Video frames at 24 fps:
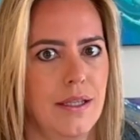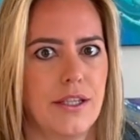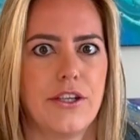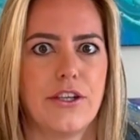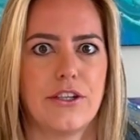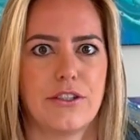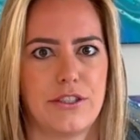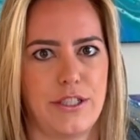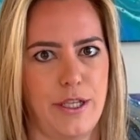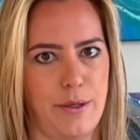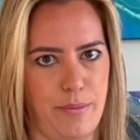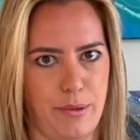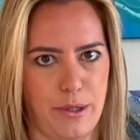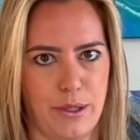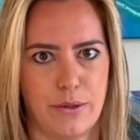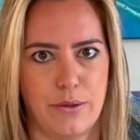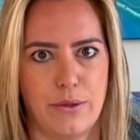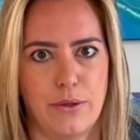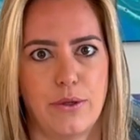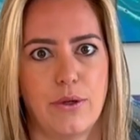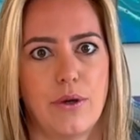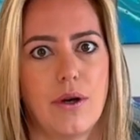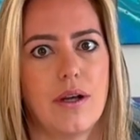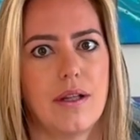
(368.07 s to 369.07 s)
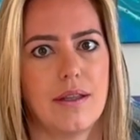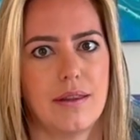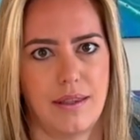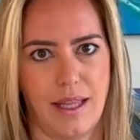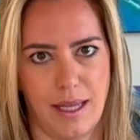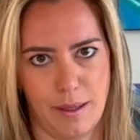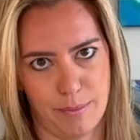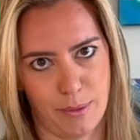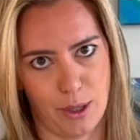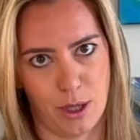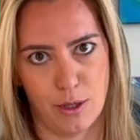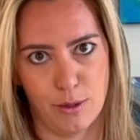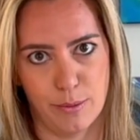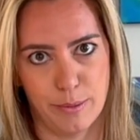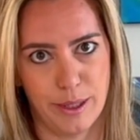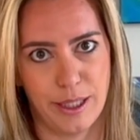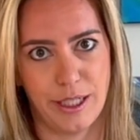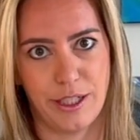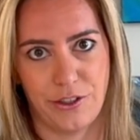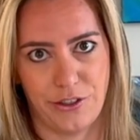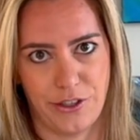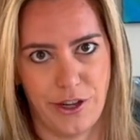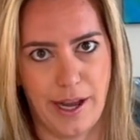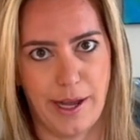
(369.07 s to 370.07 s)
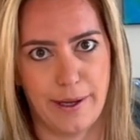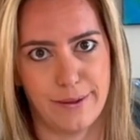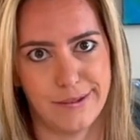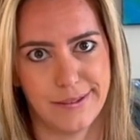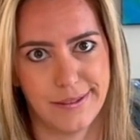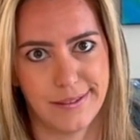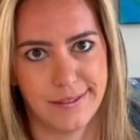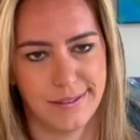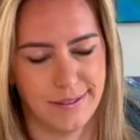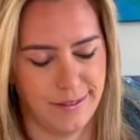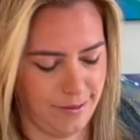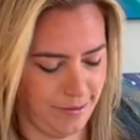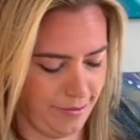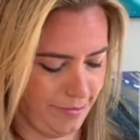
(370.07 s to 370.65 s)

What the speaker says: your typical light bulb in your house.